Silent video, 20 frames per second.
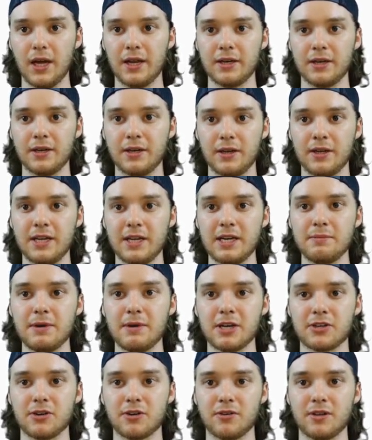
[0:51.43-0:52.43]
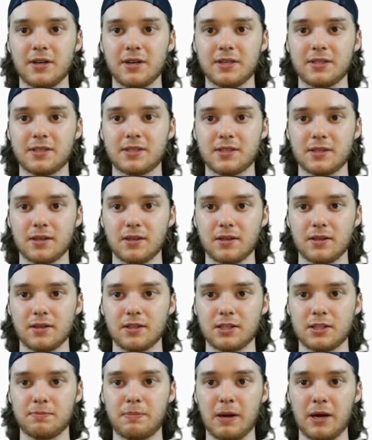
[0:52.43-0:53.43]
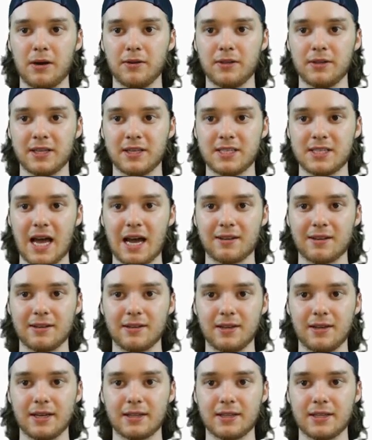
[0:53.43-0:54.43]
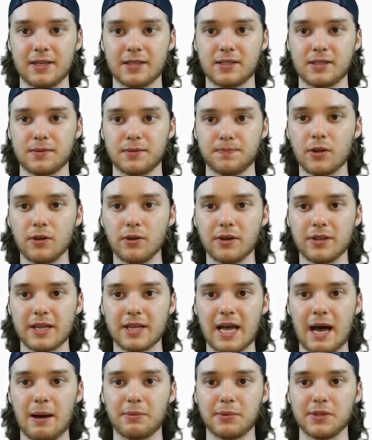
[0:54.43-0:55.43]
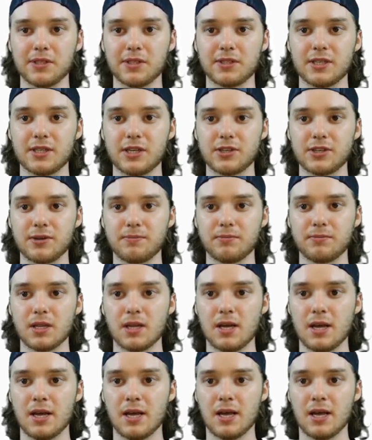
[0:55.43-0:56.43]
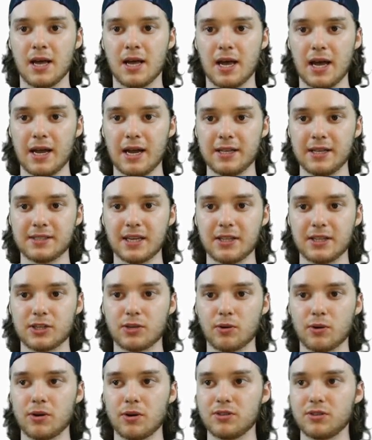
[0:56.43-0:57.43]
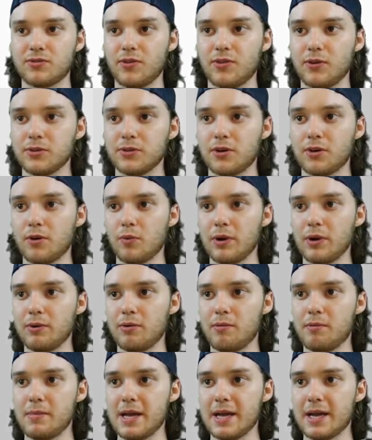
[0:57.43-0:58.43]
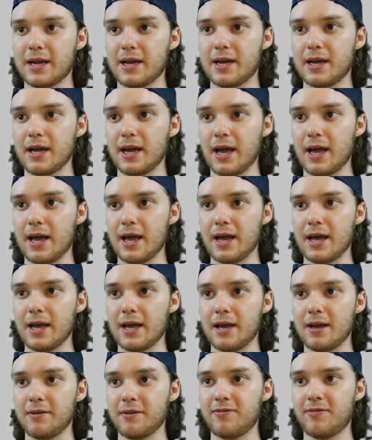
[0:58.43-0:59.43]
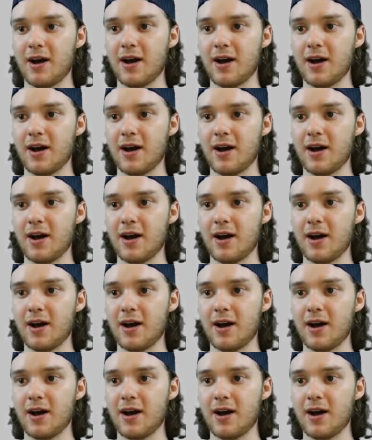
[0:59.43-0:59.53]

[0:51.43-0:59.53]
And you need to make sure that it's spelled exactly like this, including the capitalization. And inside the shortcodes folder, we will make a